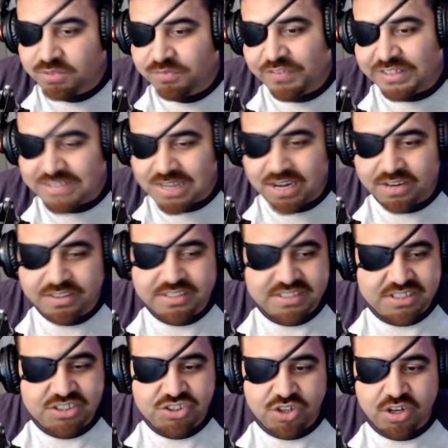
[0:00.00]
fatality that
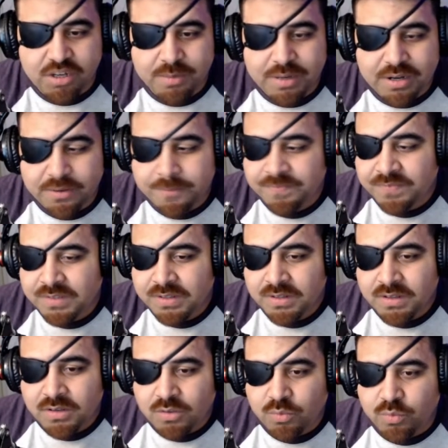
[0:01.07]
Sin's talking about
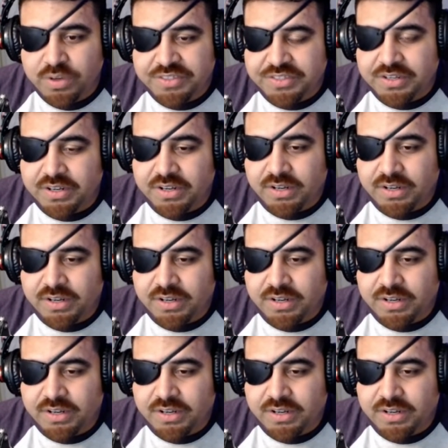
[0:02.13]
with